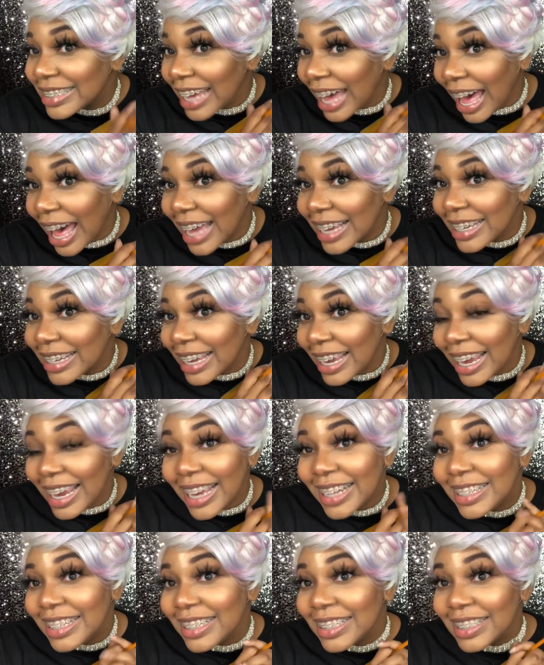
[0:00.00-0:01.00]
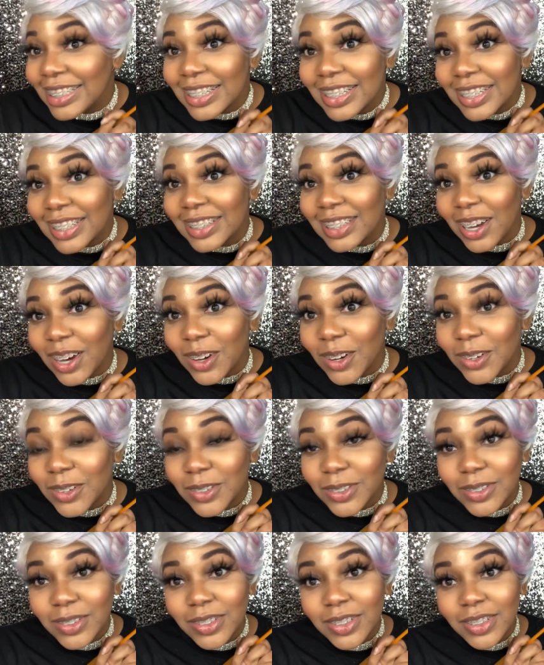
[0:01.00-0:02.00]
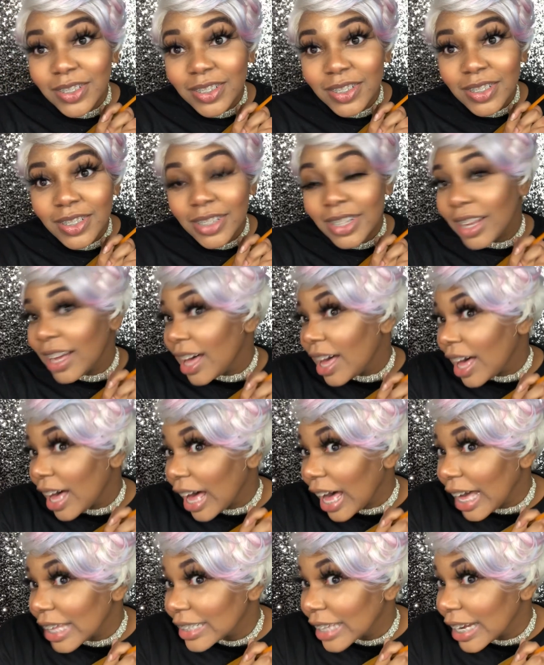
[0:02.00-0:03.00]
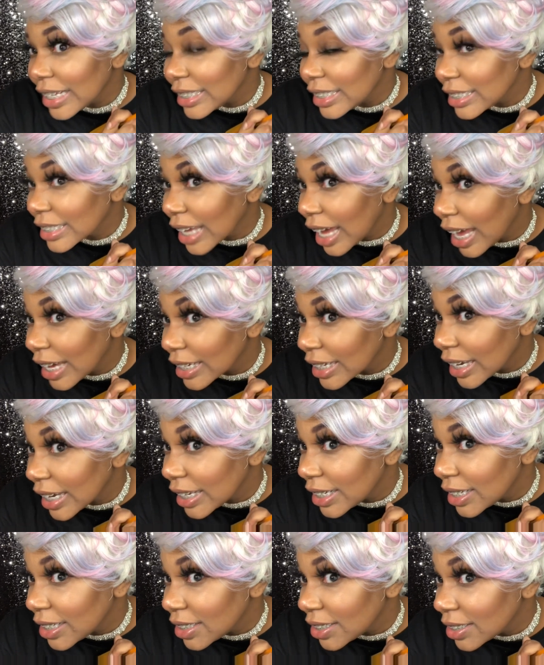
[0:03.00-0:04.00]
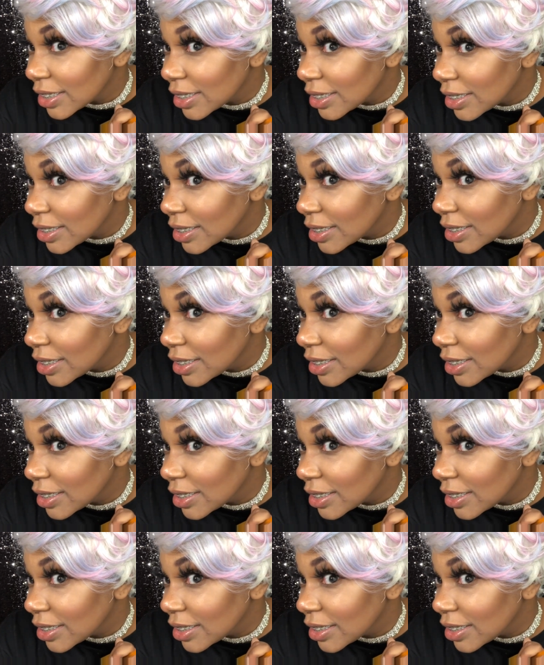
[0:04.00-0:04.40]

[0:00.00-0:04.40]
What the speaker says: cotton candy look though. I like this cotton candy look.